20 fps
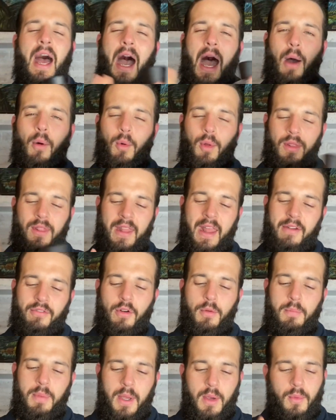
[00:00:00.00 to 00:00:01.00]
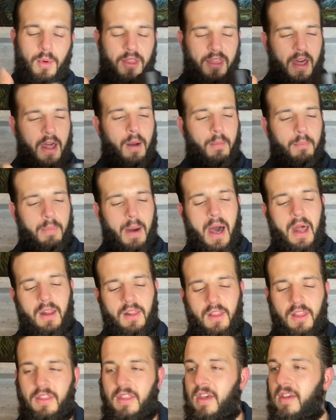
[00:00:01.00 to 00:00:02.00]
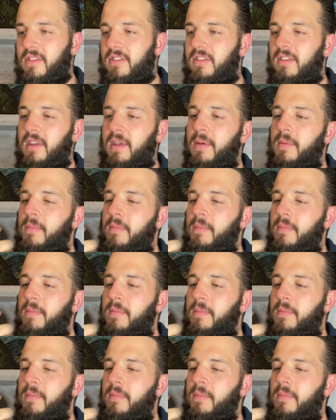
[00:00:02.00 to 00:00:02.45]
I will never be without a bottle of this.